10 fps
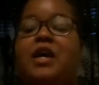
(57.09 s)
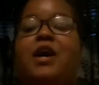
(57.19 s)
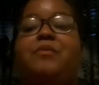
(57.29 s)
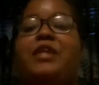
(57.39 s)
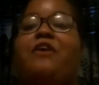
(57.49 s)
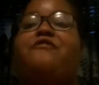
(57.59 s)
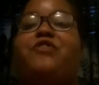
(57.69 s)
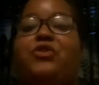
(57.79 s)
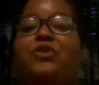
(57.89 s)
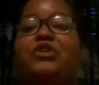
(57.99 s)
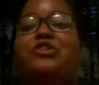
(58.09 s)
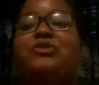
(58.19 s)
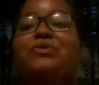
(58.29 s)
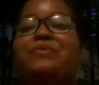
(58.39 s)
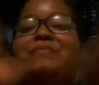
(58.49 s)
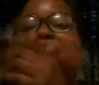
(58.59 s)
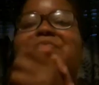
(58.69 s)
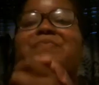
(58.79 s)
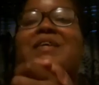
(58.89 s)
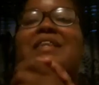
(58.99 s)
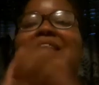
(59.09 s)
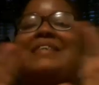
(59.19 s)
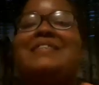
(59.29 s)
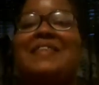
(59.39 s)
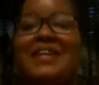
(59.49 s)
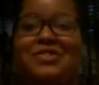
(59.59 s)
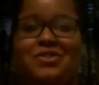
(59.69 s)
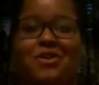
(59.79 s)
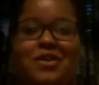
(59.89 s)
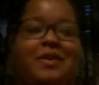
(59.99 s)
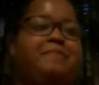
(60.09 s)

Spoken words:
And without further ado, let's get started.